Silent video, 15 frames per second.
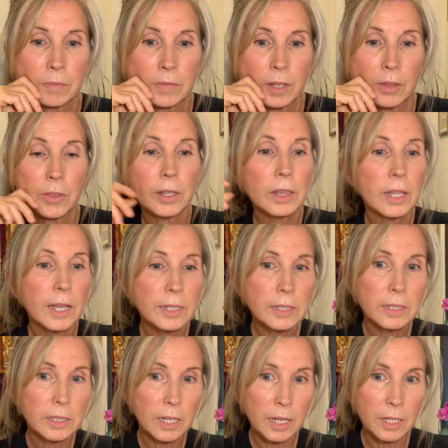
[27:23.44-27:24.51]
The less
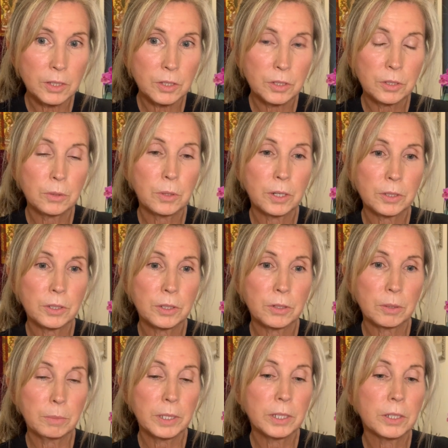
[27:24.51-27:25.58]
attached you are to your
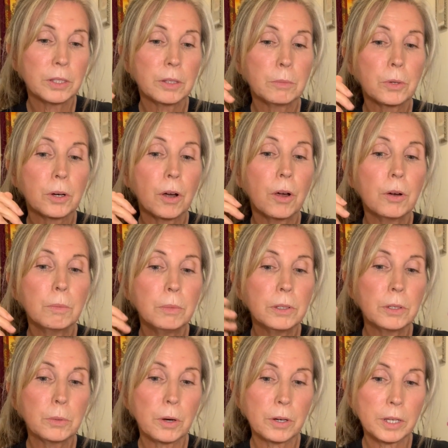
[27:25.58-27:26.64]
opinion, the more open
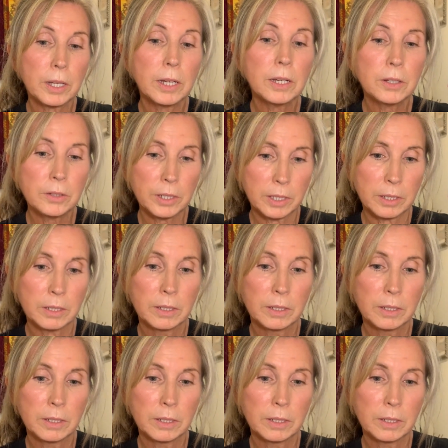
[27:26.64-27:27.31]
you are to hearing,